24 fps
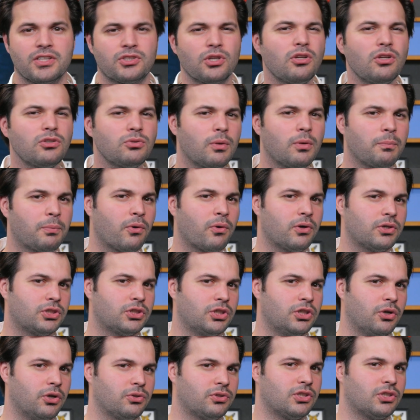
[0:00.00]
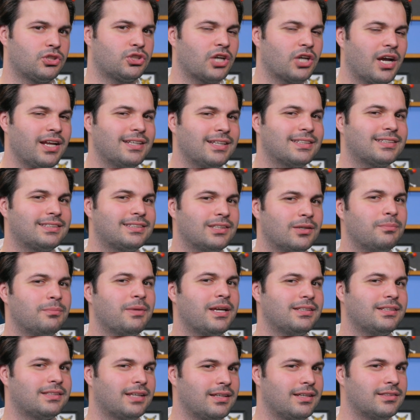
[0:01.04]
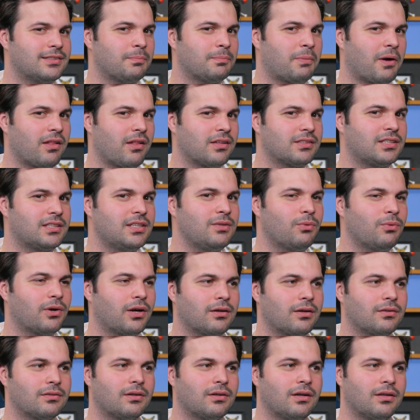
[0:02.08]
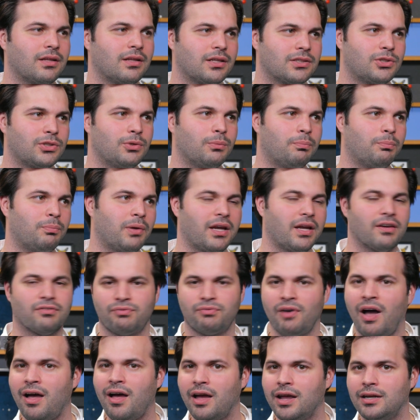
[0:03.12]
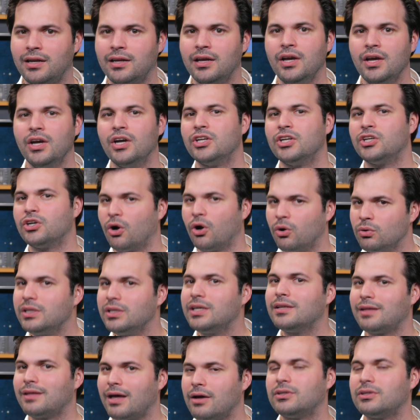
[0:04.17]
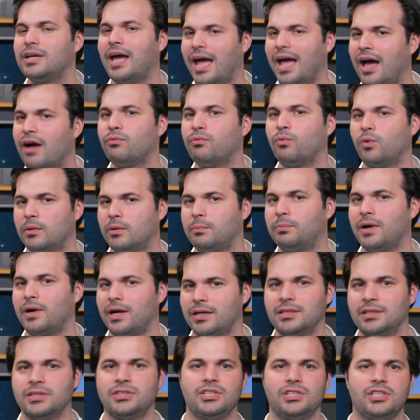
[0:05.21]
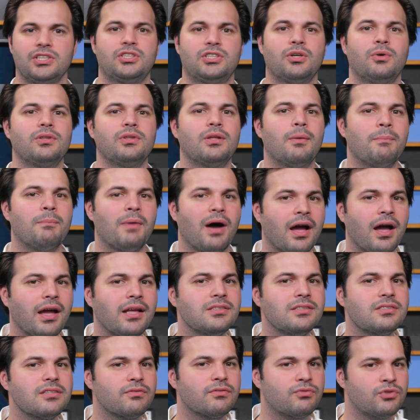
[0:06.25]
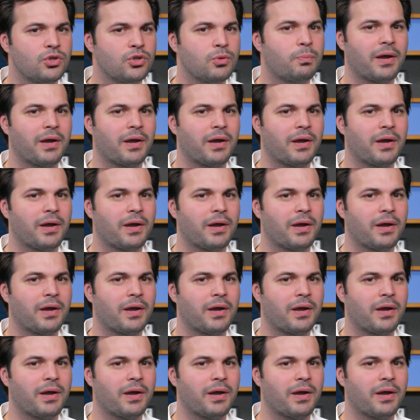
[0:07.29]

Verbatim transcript: It's also important to note that China still maintains a policy where, unless you pay a fine, you're only allowed to have one pregnancy. So in the minds of new